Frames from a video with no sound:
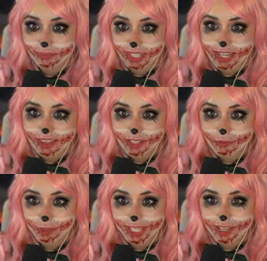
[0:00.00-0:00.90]
Now that
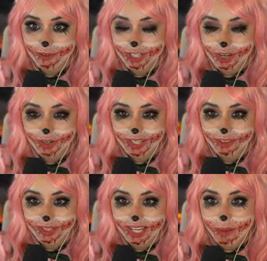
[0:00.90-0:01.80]
you've played the OG
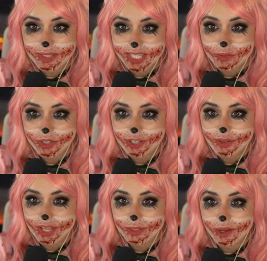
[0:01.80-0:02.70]
RE3 Nemesis, what are your
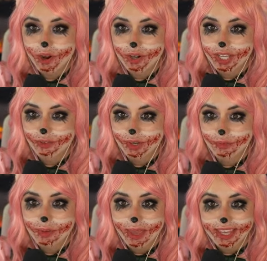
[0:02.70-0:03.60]
thoughts about RE3
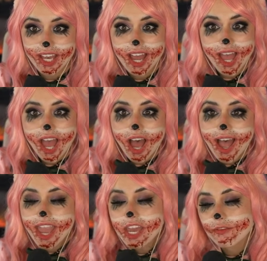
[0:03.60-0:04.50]
Remake?
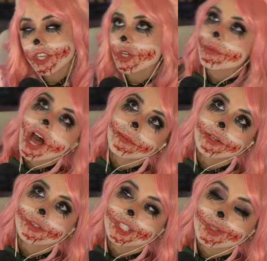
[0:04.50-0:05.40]
If you pop
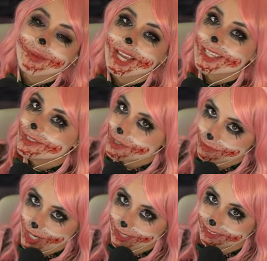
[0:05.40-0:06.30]
over to my YouTube
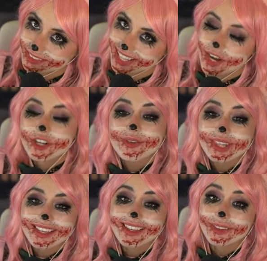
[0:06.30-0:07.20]
channel, are you
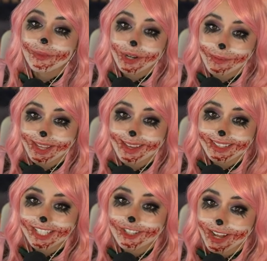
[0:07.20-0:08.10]
thinking what are my
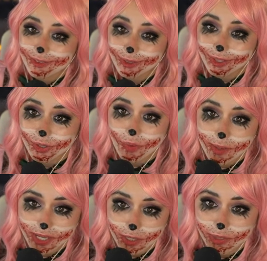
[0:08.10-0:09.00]
thoughts in general or when
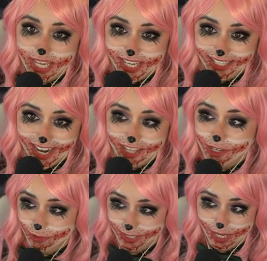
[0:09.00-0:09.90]
am I going to play it? I
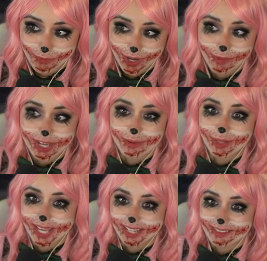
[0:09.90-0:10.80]
thought you were saying when am I going to play it?